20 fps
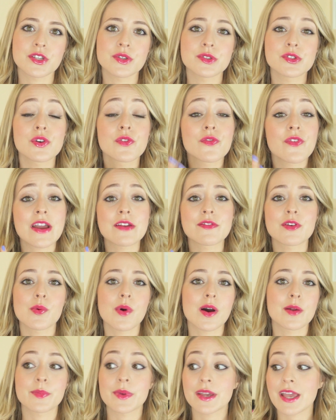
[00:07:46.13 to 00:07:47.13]
Use your favourite
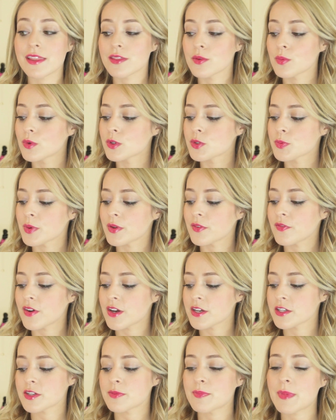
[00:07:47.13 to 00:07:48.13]
one, but get the waterproof
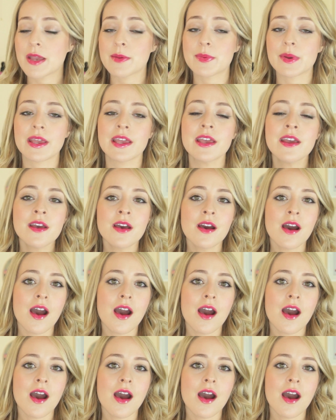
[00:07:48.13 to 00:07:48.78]
version maybe.